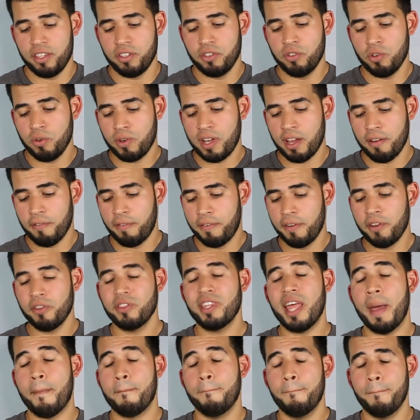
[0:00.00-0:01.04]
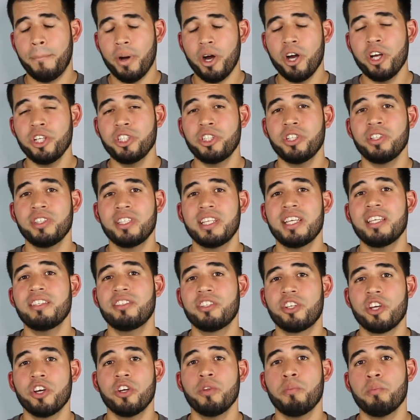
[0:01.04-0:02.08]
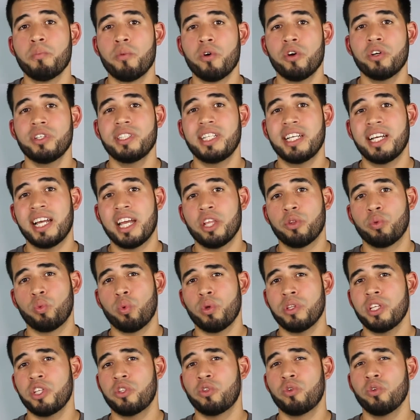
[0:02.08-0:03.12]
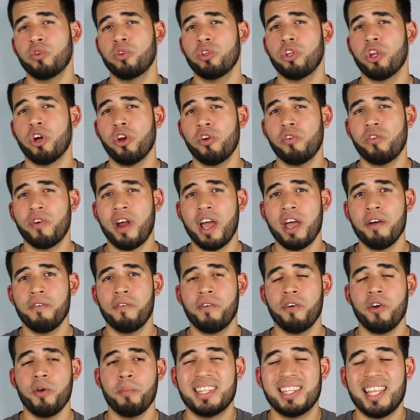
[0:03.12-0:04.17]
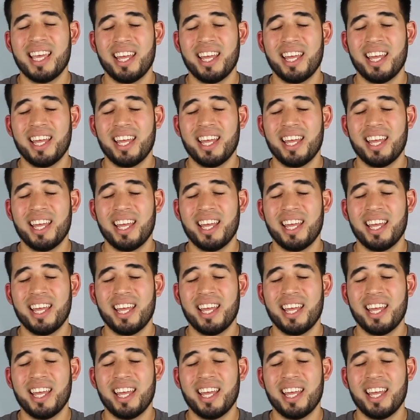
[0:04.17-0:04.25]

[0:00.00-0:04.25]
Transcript: You can feel the punch on this gun more than a 22 long rifle.